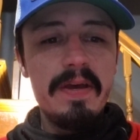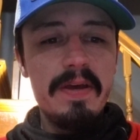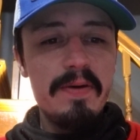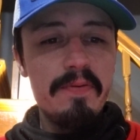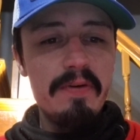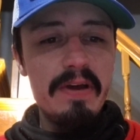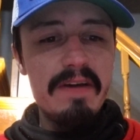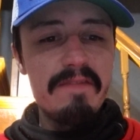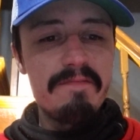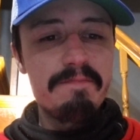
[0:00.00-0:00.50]

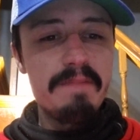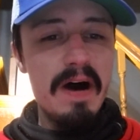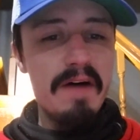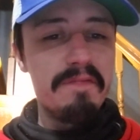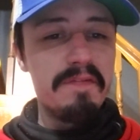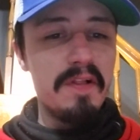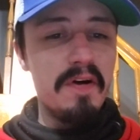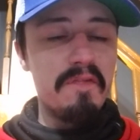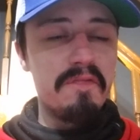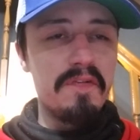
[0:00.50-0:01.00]
We have
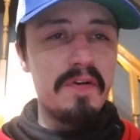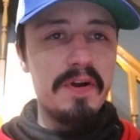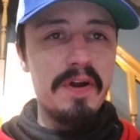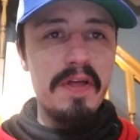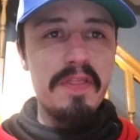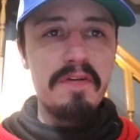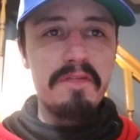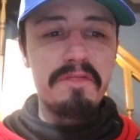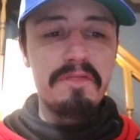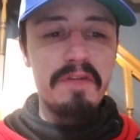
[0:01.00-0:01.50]
Buffalo for
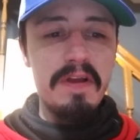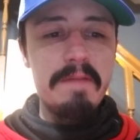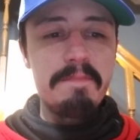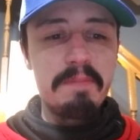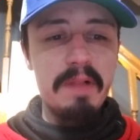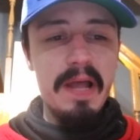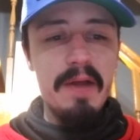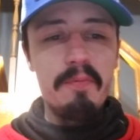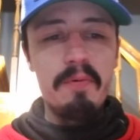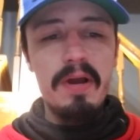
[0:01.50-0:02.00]
another free
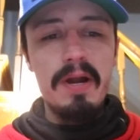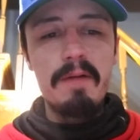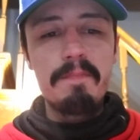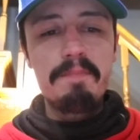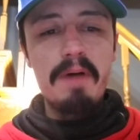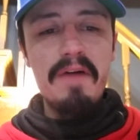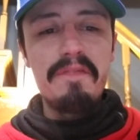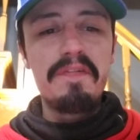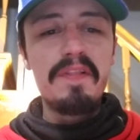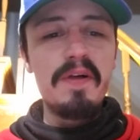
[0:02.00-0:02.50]
play winner.
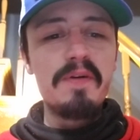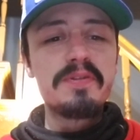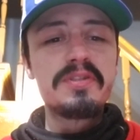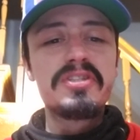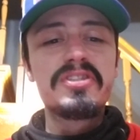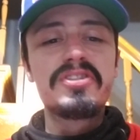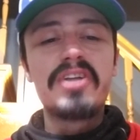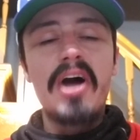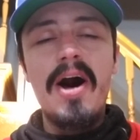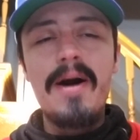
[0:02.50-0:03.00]
Buffalo
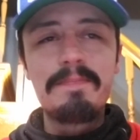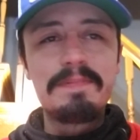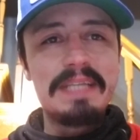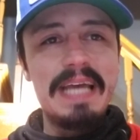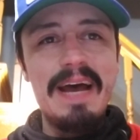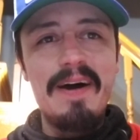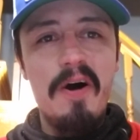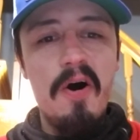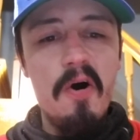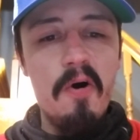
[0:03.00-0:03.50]
stomps
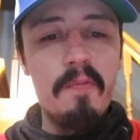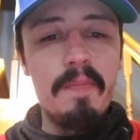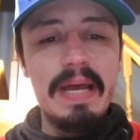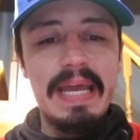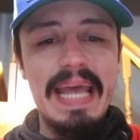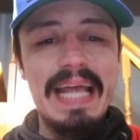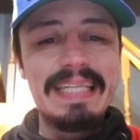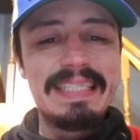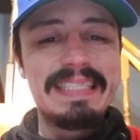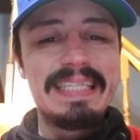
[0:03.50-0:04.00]
at home
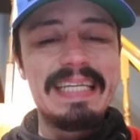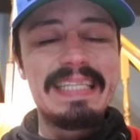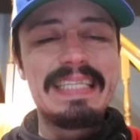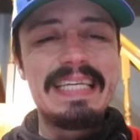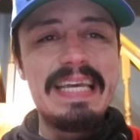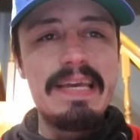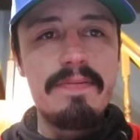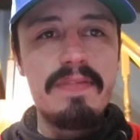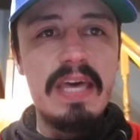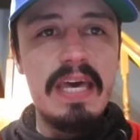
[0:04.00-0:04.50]
against a
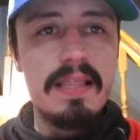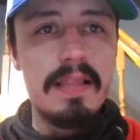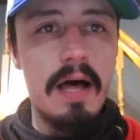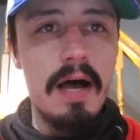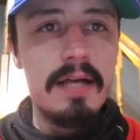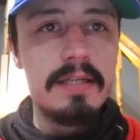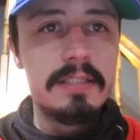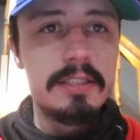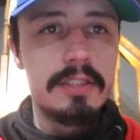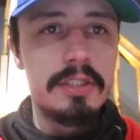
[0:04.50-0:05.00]
team they
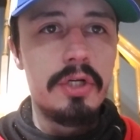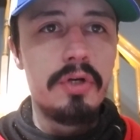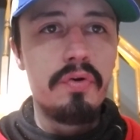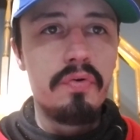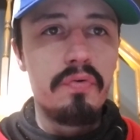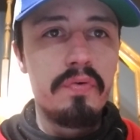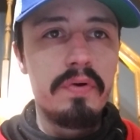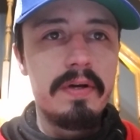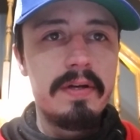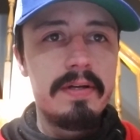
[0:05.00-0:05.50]
lost
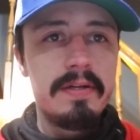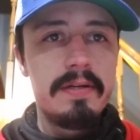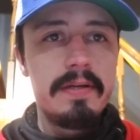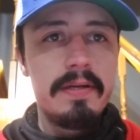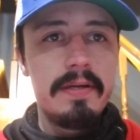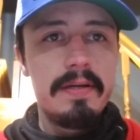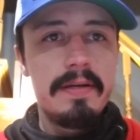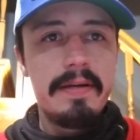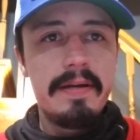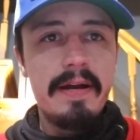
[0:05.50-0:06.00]
to
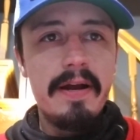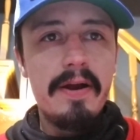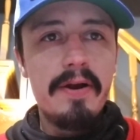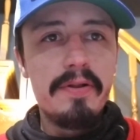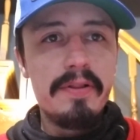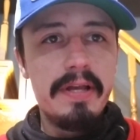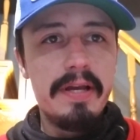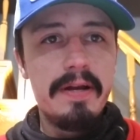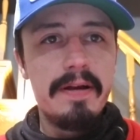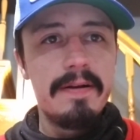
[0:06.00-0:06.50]

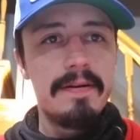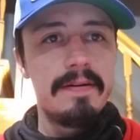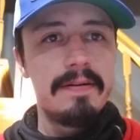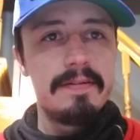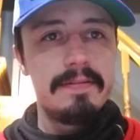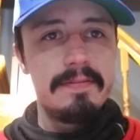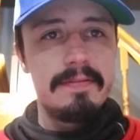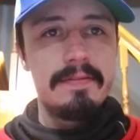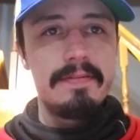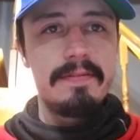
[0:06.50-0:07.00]
earlier.
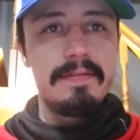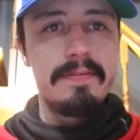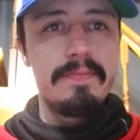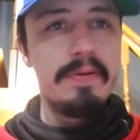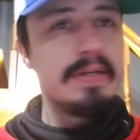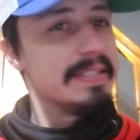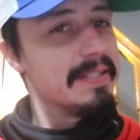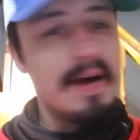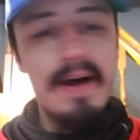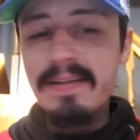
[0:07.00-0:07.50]

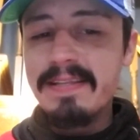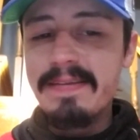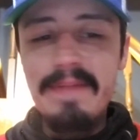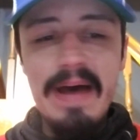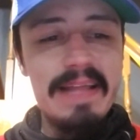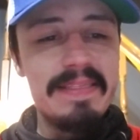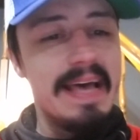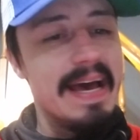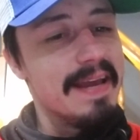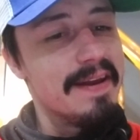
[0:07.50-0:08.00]
We talked
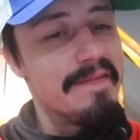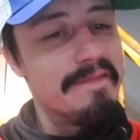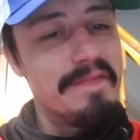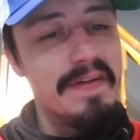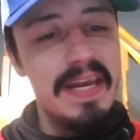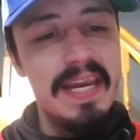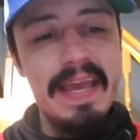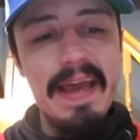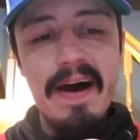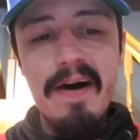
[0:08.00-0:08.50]
about that in a
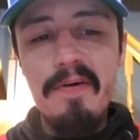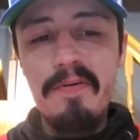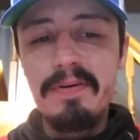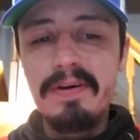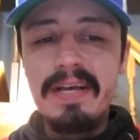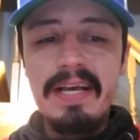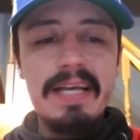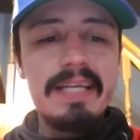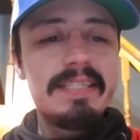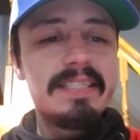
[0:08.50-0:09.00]
video.
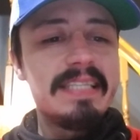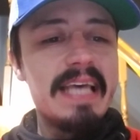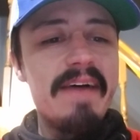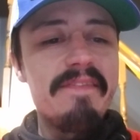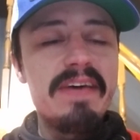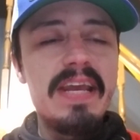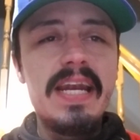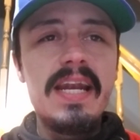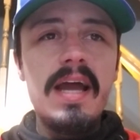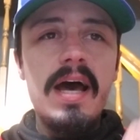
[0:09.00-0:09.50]

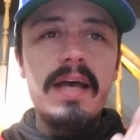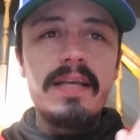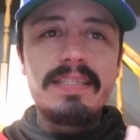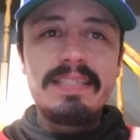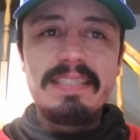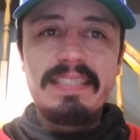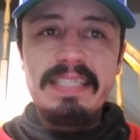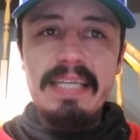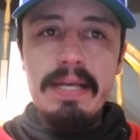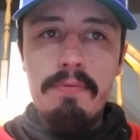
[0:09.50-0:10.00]

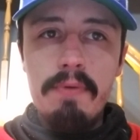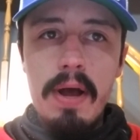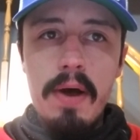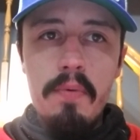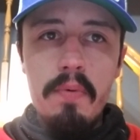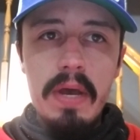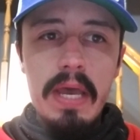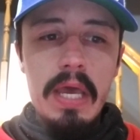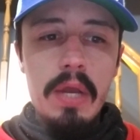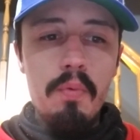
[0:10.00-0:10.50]

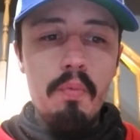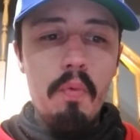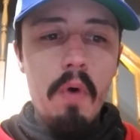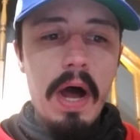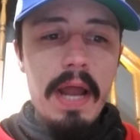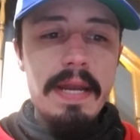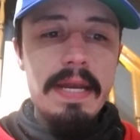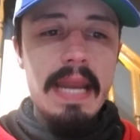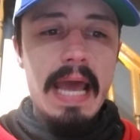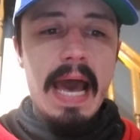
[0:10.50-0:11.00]

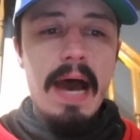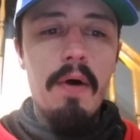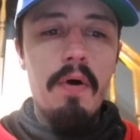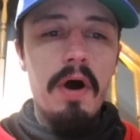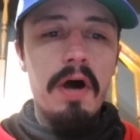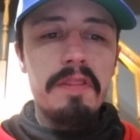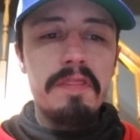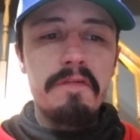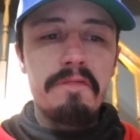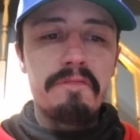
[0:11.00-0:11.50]
7-0-1 now
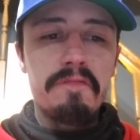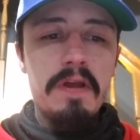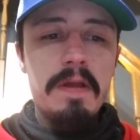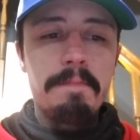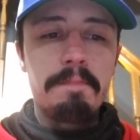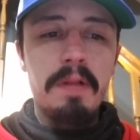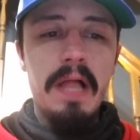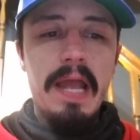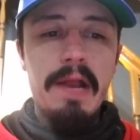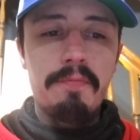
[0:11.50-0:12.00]
on the free
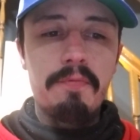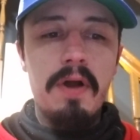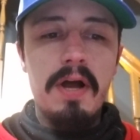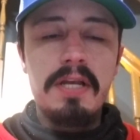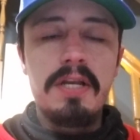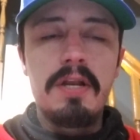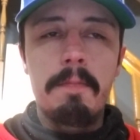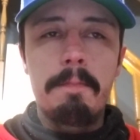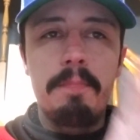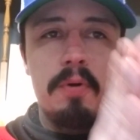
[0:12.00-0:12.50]
play
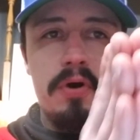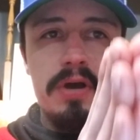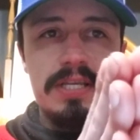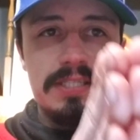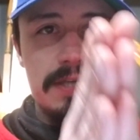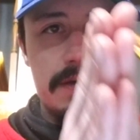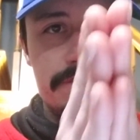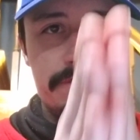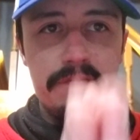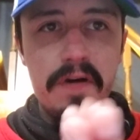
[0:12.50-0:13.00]
run. Your boy
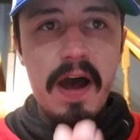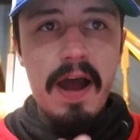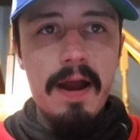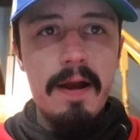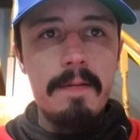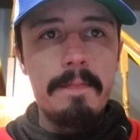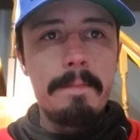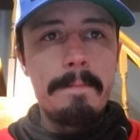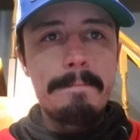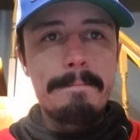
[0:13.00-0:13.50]
is on fire.